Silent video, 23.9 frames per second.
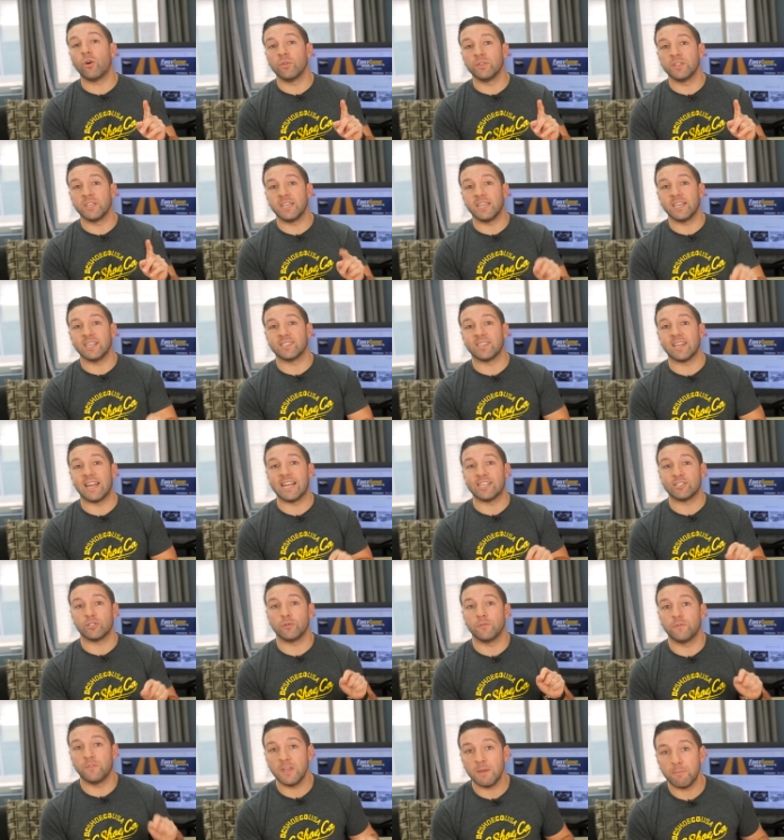only is an
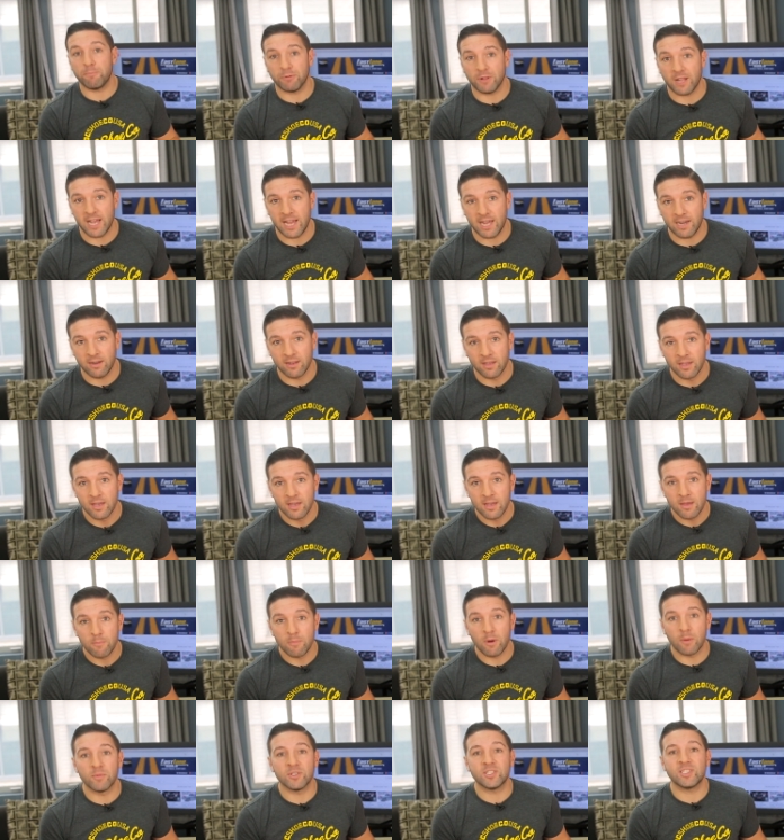SUV planned,
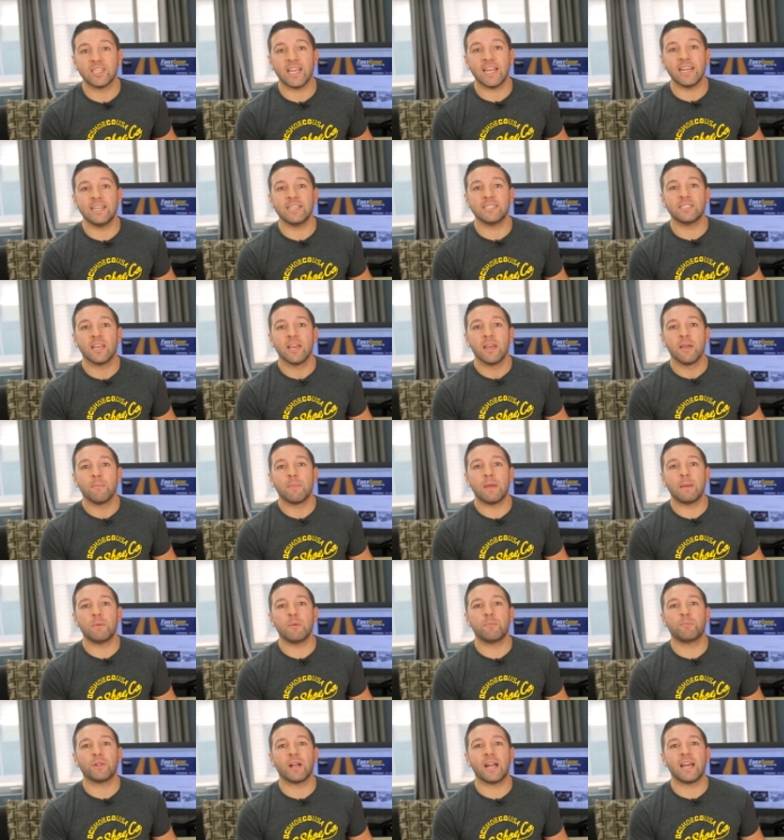but Mercedes
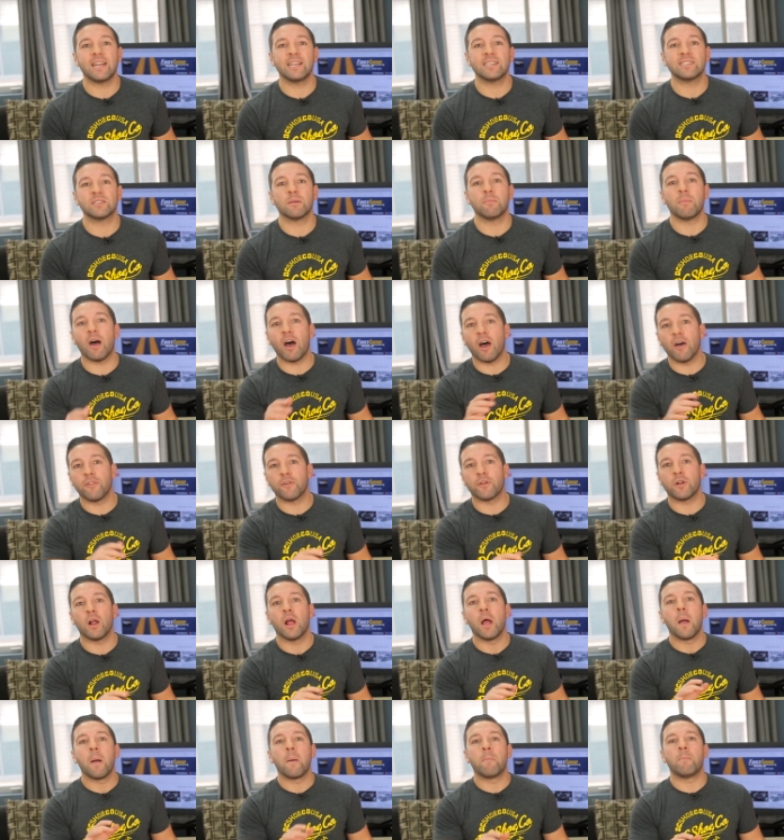may be planning some
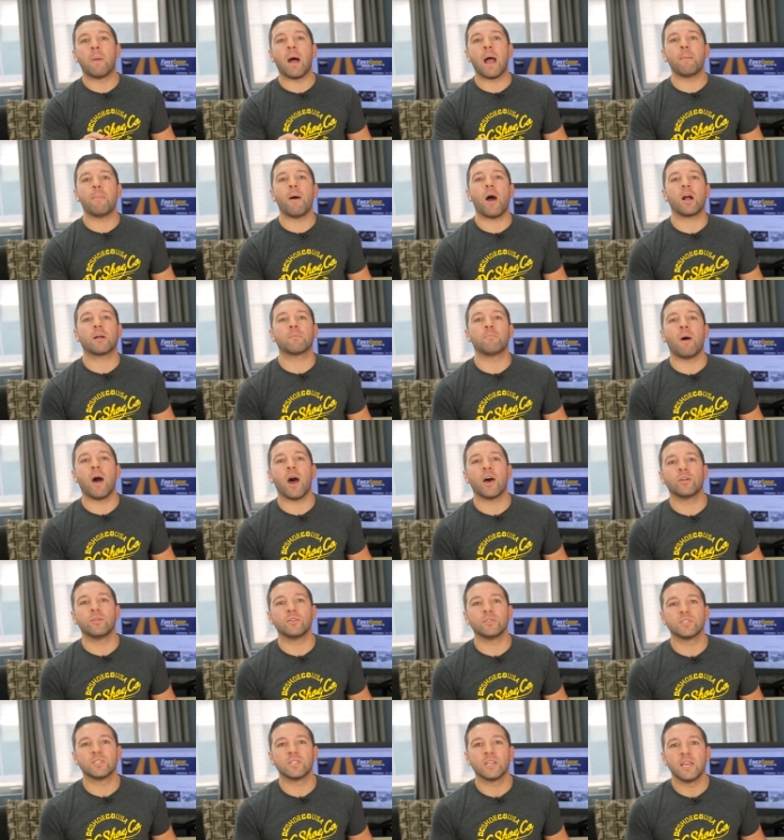other Maybach
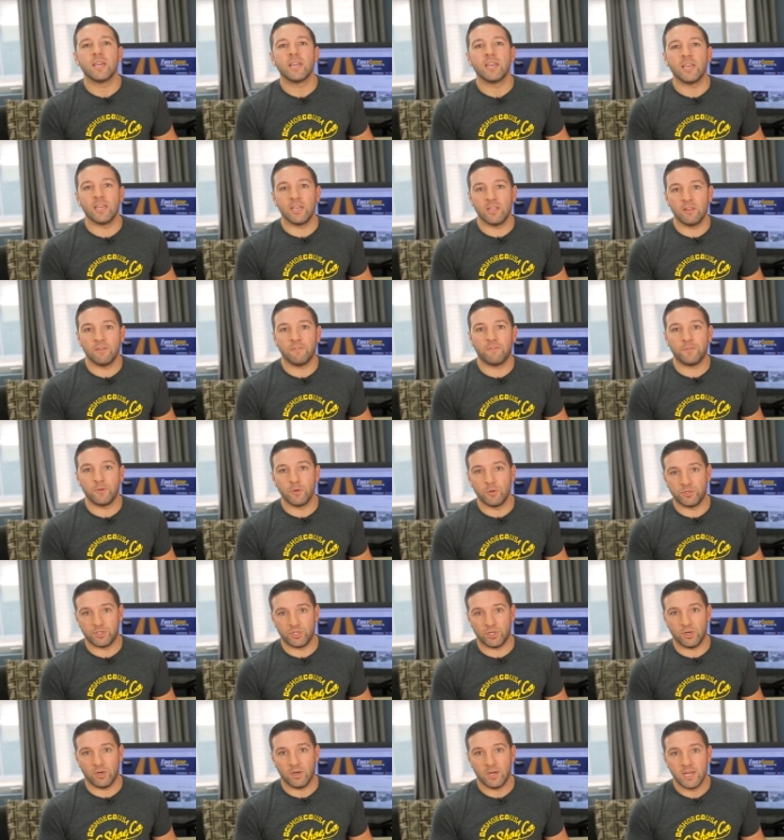models in the
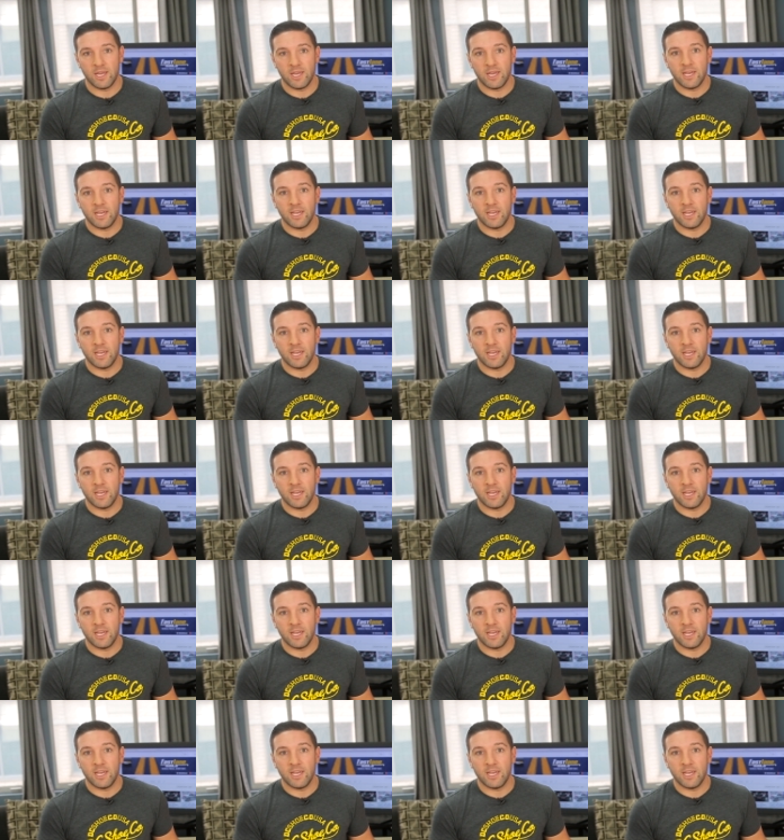future.